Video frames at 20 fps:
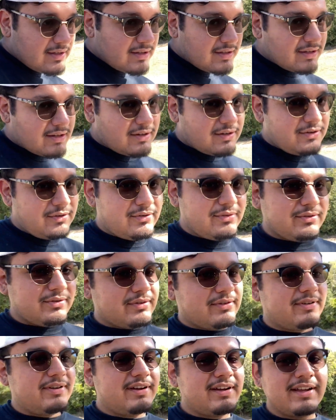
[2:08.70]
Oh
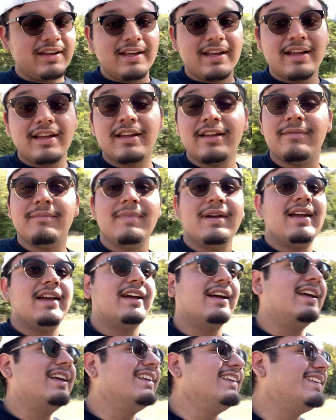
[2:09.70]
man,
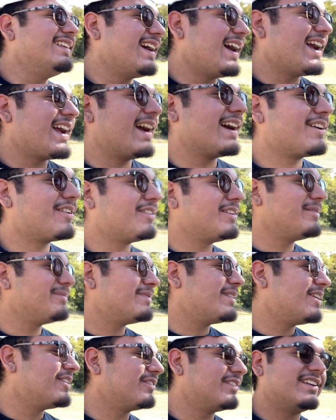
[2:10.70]
I got creeped
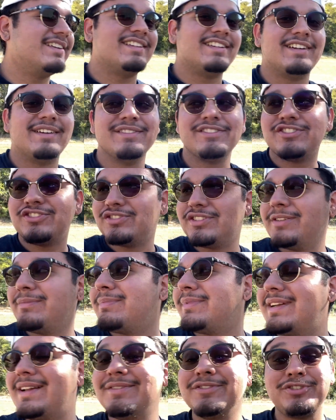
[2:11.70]
out right now. I'm tripping.
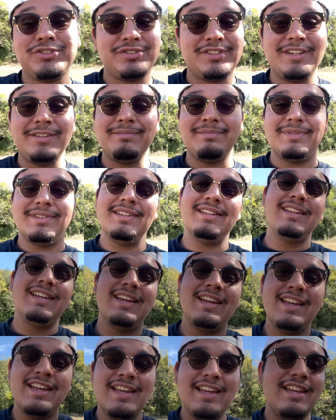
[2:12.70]

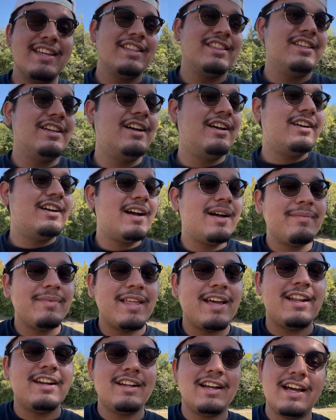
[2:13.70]
No, I'm not.
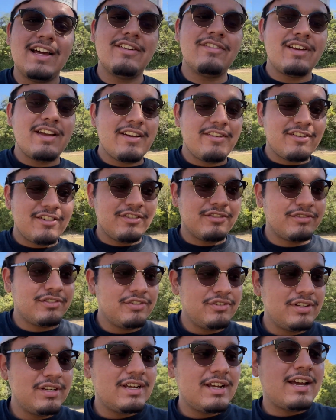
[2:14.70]
I don't have
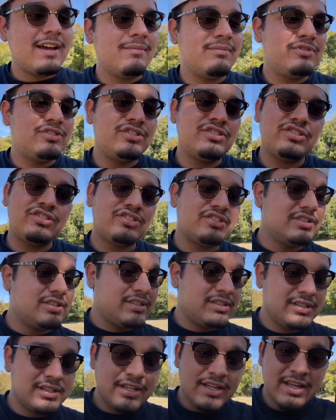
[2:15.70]
corona. I'm just
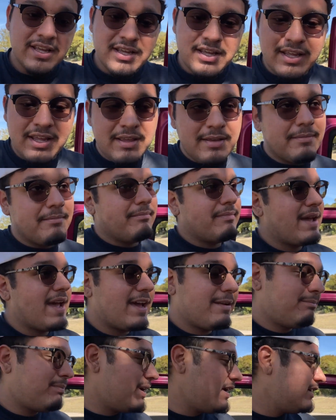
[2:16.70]
in bad
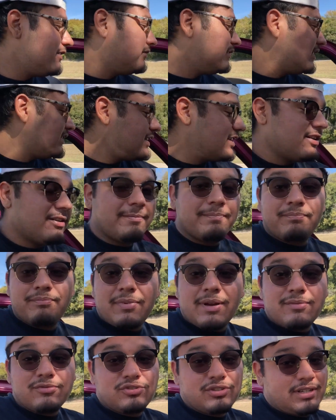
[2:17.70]
pain right now. I'm
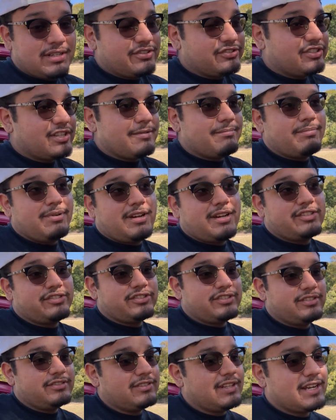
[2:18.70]
trying to stay
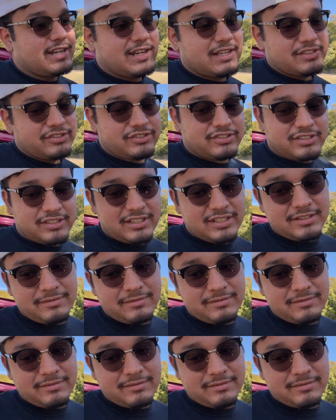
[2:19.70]
positive, like I said.